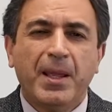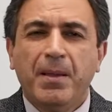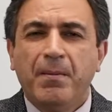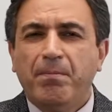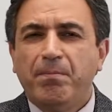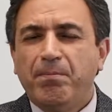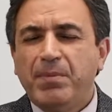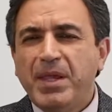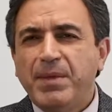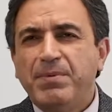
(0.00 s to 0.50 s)

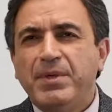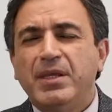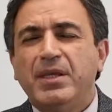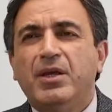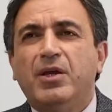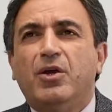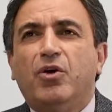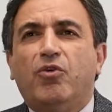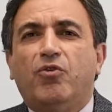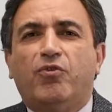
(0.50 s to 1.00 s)
Maybe
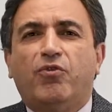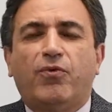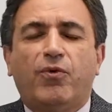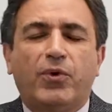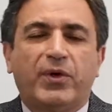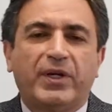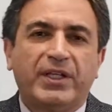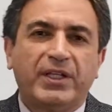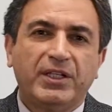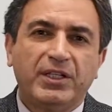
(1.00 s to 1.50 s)

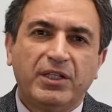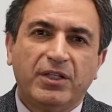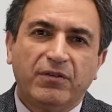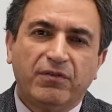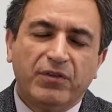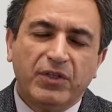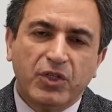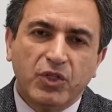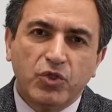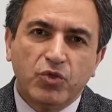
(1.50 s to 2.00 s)
for
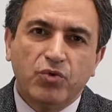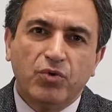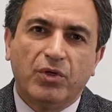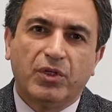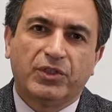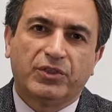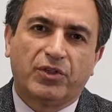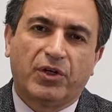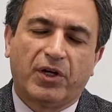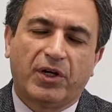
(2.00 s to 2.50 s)
individual
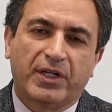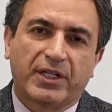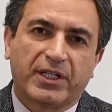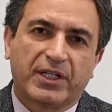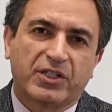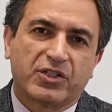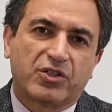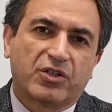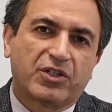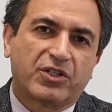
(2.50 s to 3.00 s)

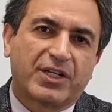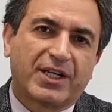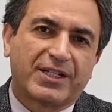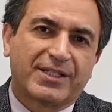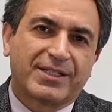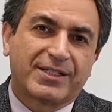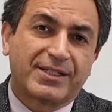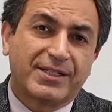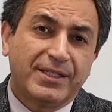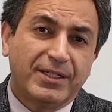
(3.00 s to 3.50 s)
targets such as
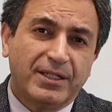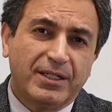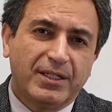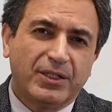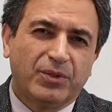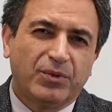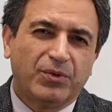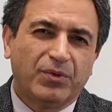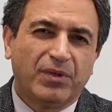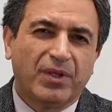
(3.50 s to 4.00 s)
single
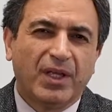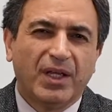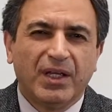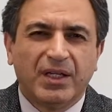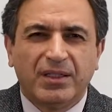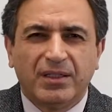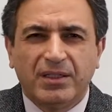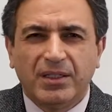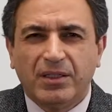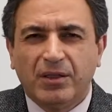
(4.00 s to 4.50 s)
tooth,
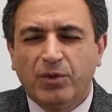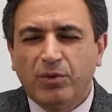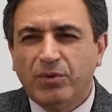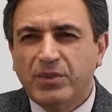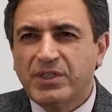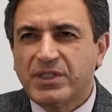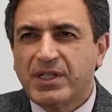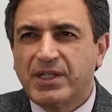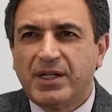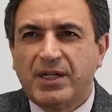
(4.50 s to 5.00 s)
it
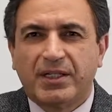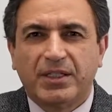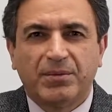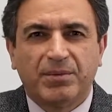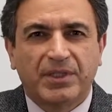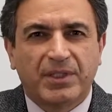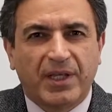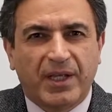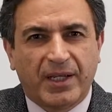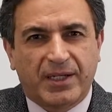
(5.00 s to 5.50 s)
looks a little
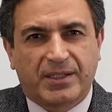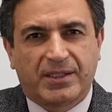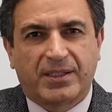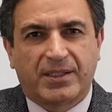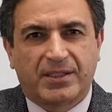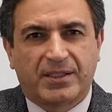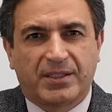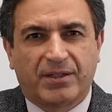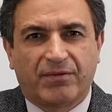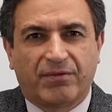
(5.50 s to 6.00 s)
bit
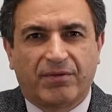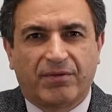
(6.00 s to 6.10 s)
excessive,